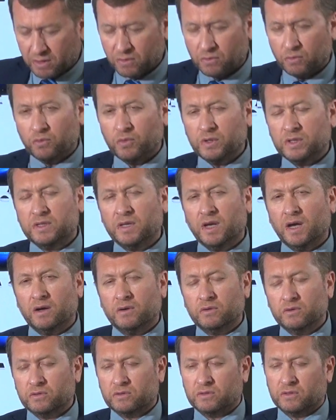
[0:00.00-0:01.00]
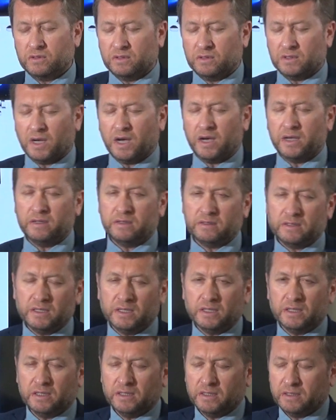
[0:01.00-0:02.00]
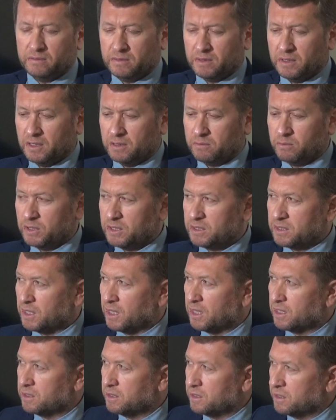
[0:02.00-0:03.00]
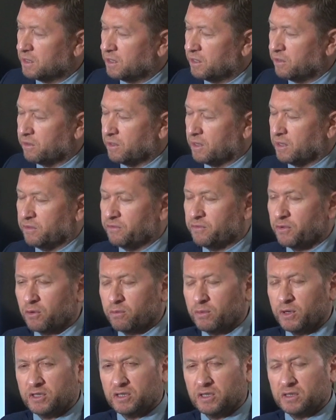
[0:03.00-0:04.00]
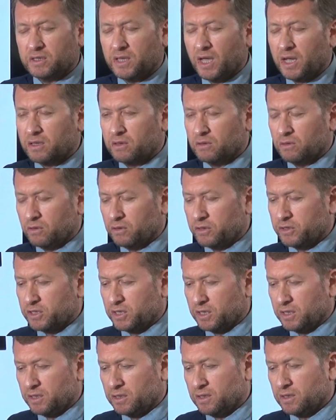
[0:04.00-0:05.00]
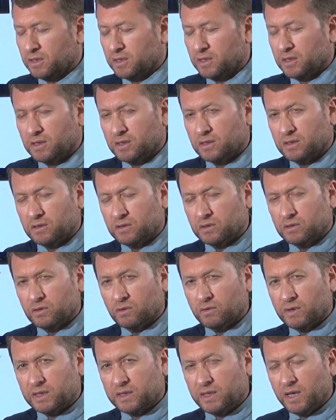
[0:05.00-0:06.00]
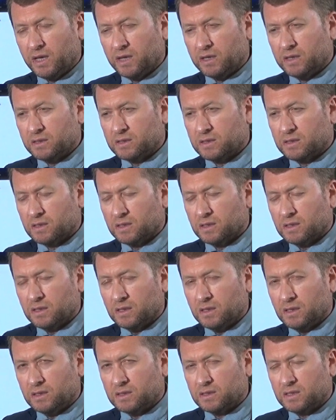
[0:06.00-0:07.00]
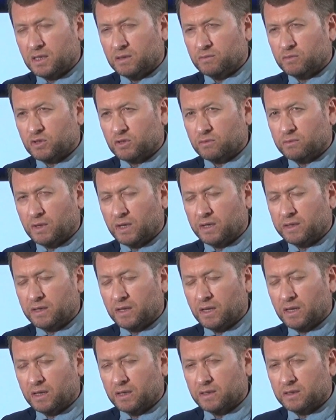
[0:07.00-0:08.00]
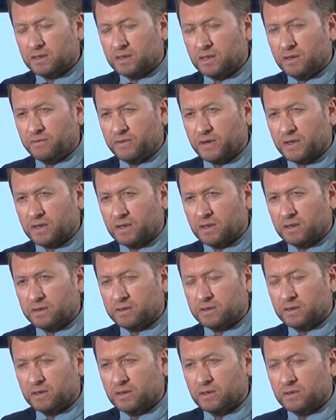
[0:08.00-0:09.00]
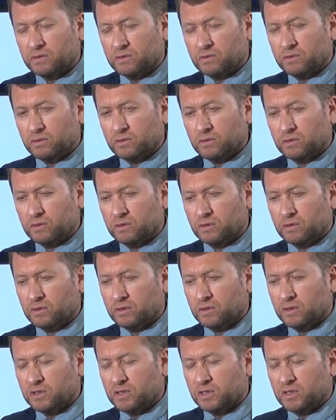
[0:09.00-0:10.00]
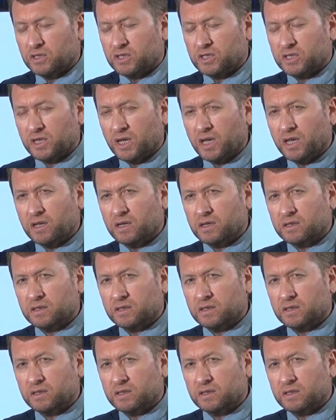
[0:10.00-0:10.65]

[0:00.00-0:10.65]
Without IT, it means that the information technology, nowadays, it seems to be a little difficult to share